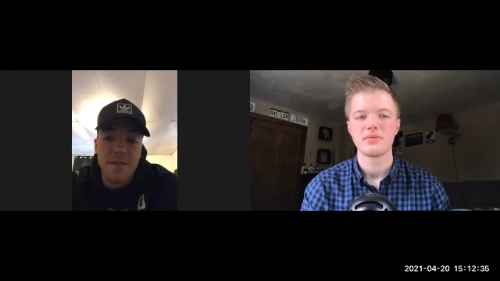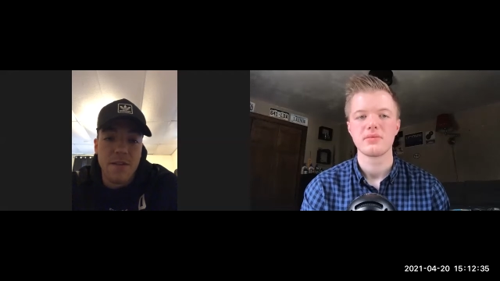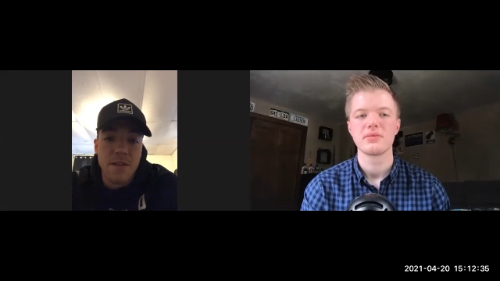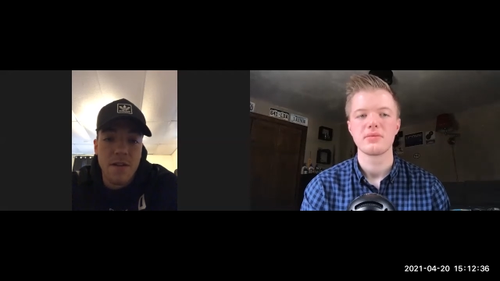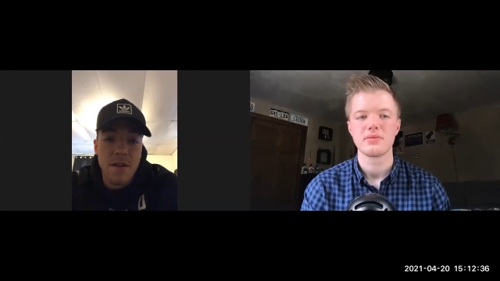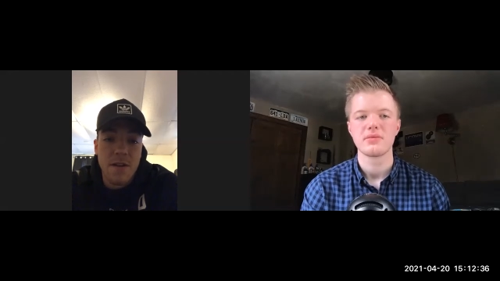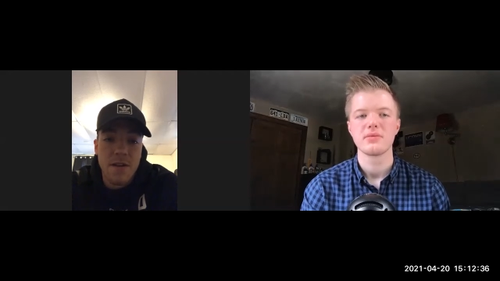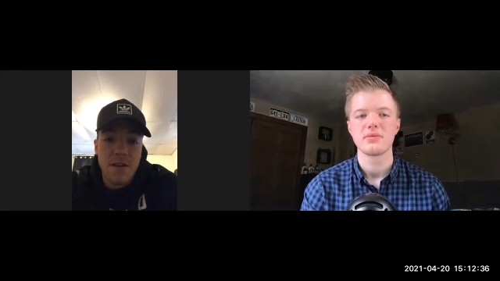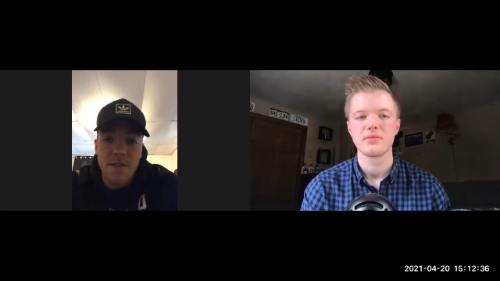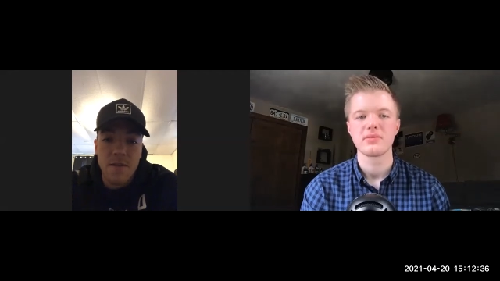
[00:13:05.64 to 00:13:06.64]
Speaker 1: even
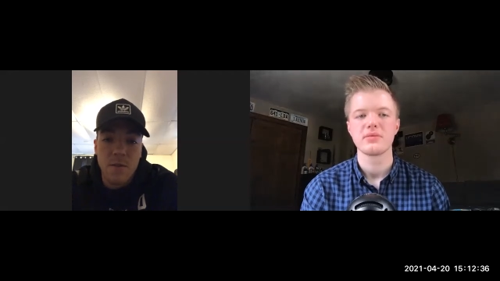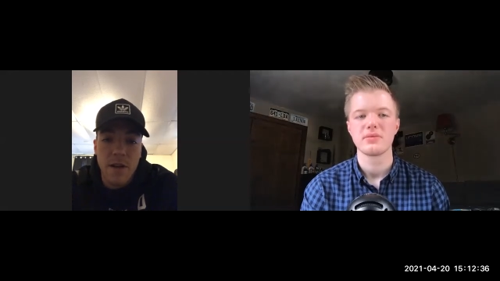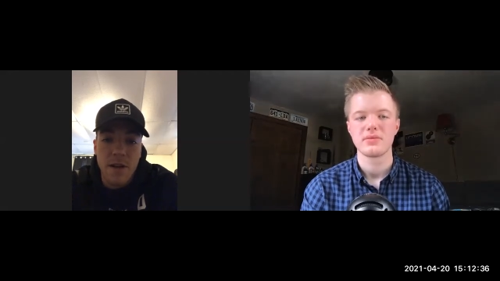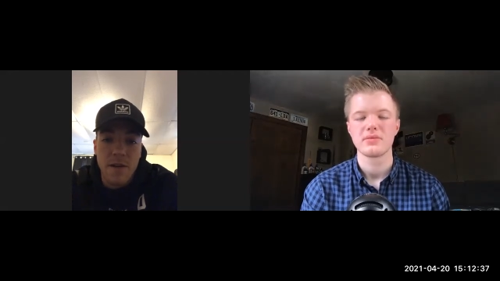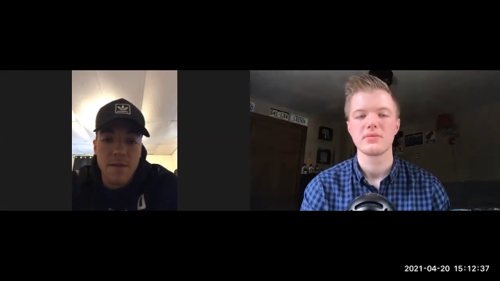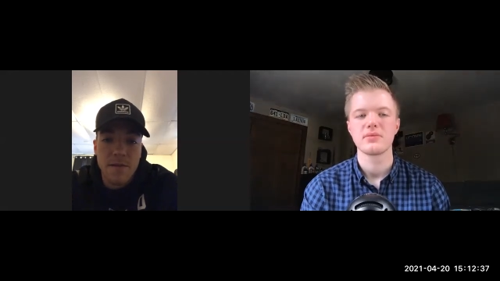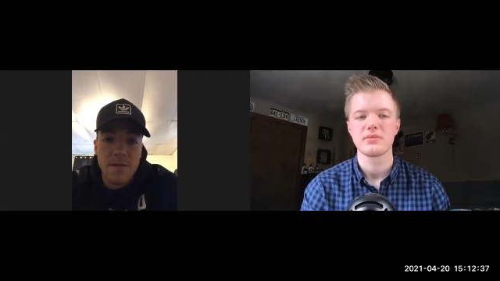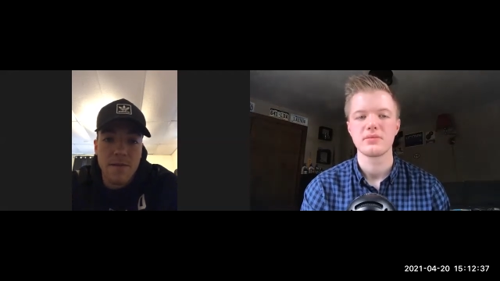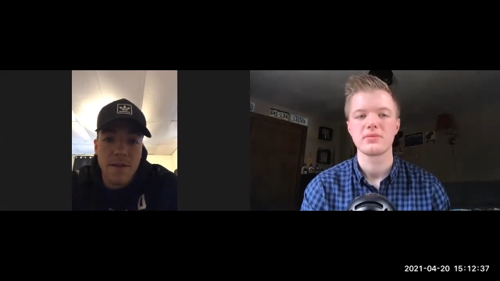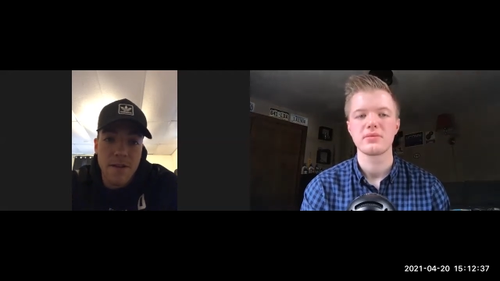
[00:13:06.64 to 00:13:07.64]
even when
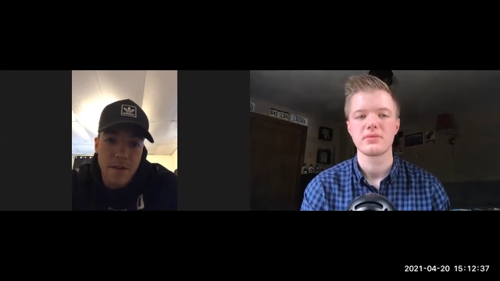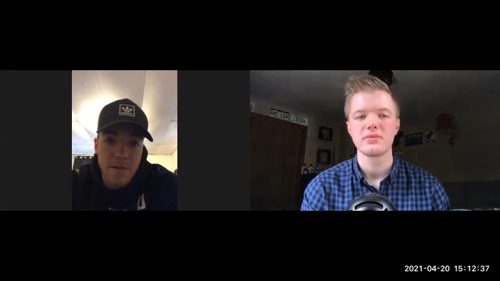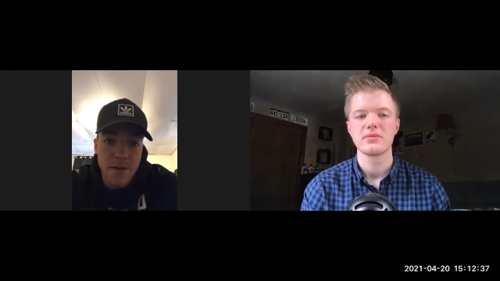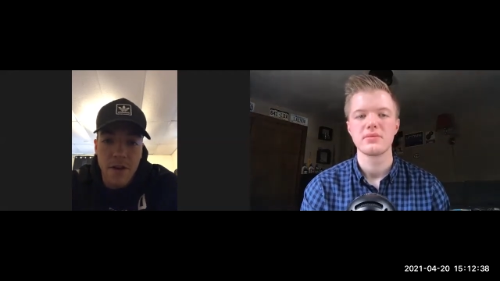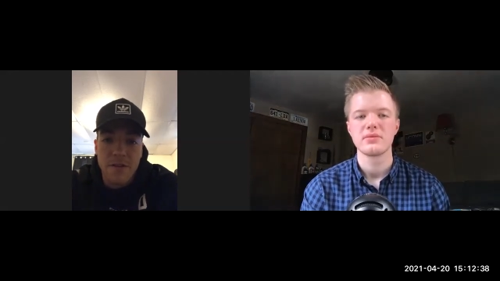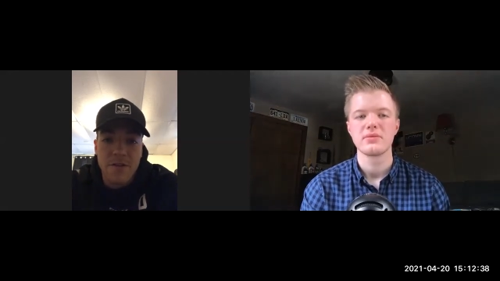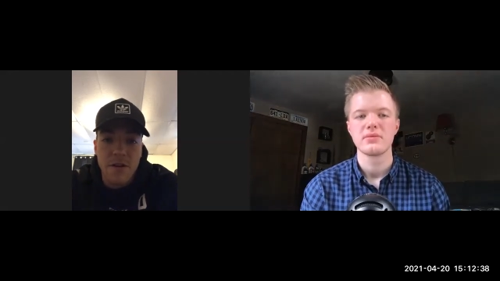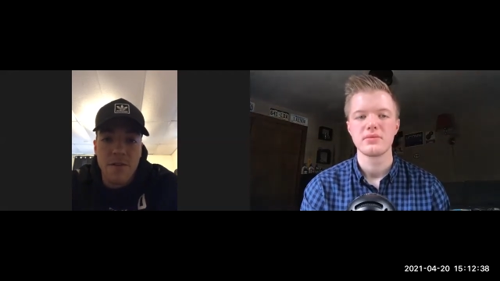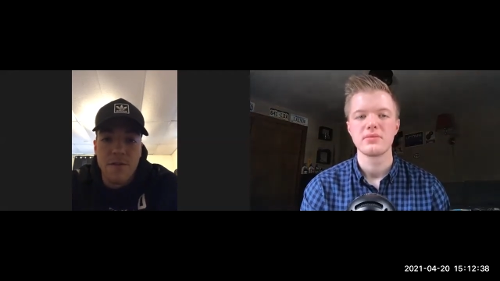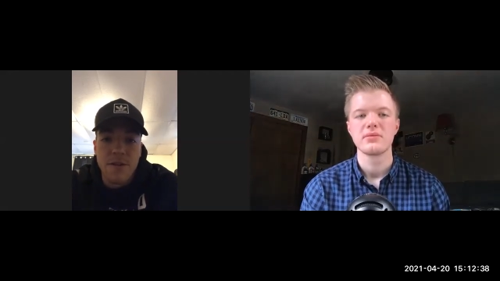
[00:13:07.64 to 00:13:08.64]
you're you're
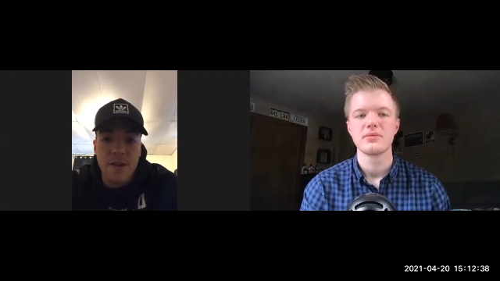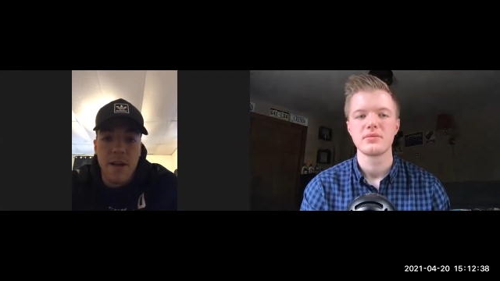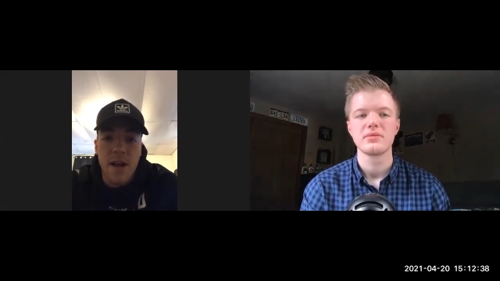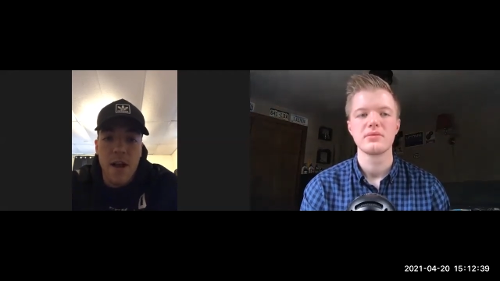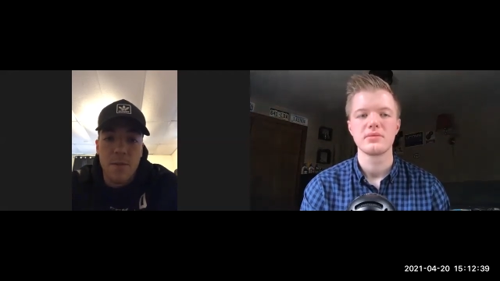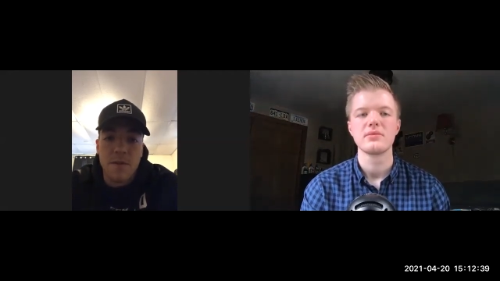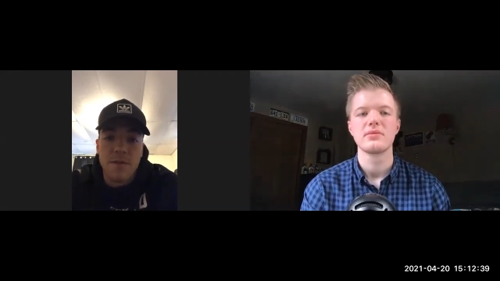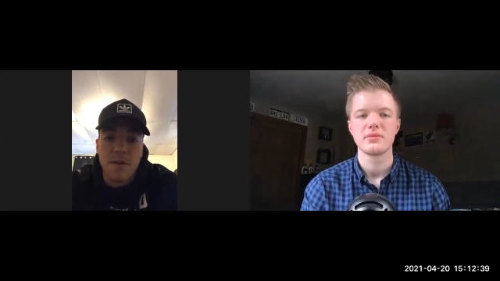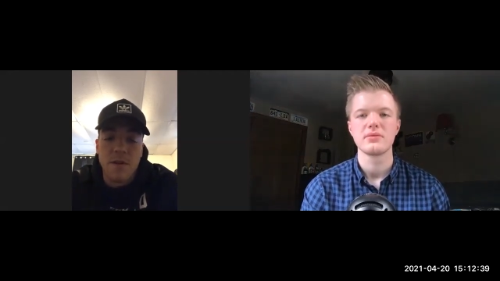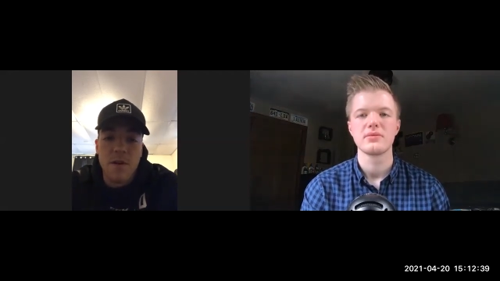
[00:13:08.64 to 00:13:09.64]
uncertain of what's going to happen.
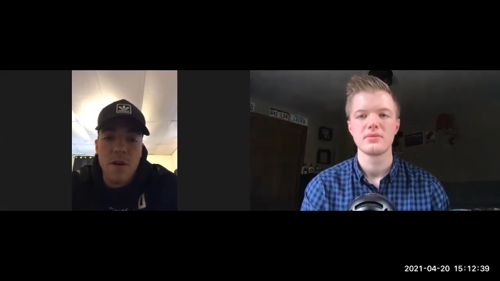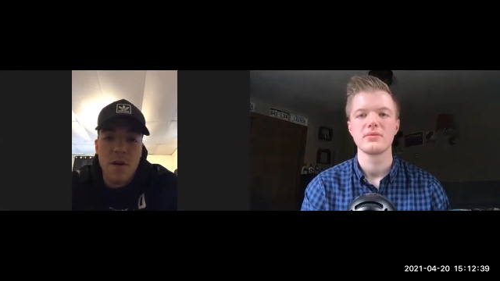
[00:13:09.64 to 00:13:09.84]
So